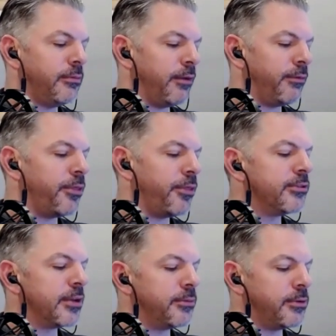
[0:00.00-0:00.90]
if the
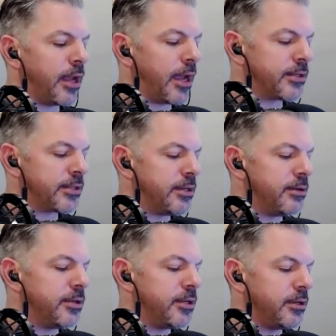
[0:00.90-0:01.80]
things I'm asking
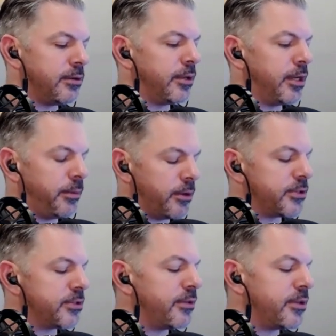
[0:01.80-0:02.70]
you to do in
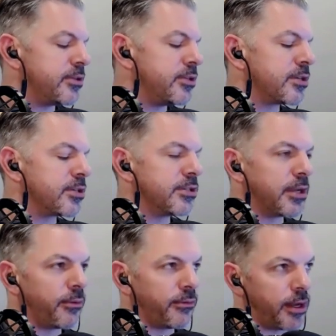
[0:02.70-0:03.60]
hypnosis, the suggestions
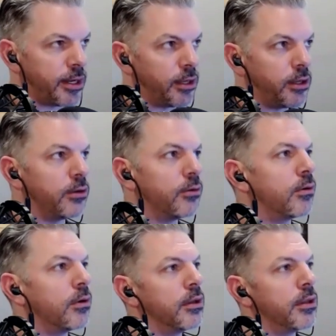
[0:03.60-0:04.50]
I'm providing you
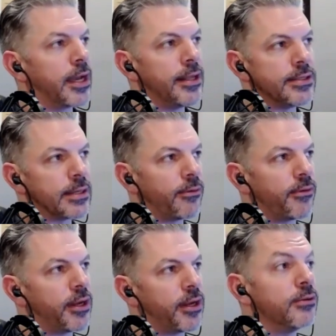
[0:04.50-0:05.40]
or the guidance I'm
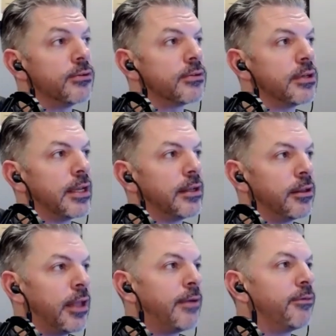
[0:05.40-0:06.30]
providing you is in
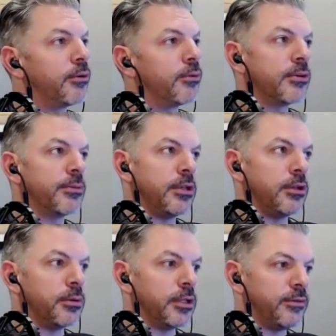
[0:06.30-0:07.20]
conflict with something
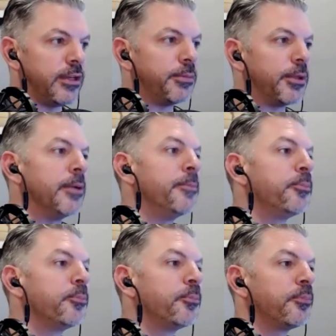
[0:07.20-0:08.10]
you believe deeply,
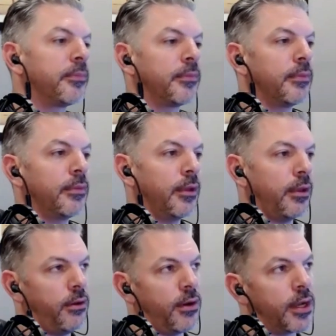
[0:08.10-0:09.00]

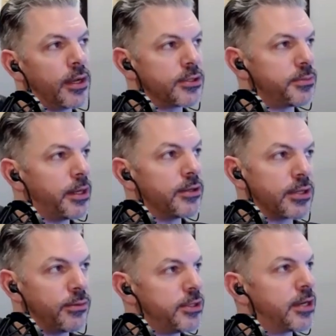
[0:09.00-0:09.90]
your unconscious mind is
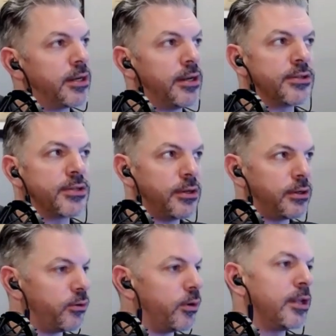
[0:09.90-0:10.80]
going to reject it. It's going to
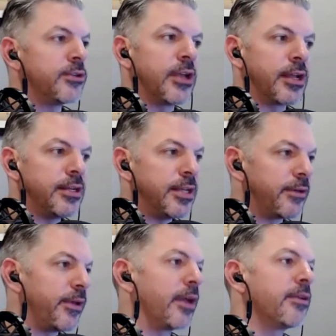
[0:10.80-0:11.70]
ignore it. It's not going to take
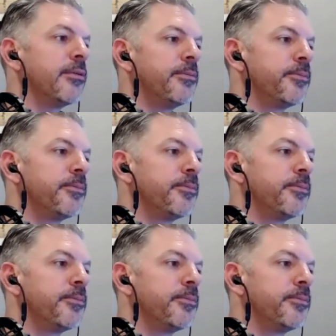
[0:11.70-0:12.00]
effect.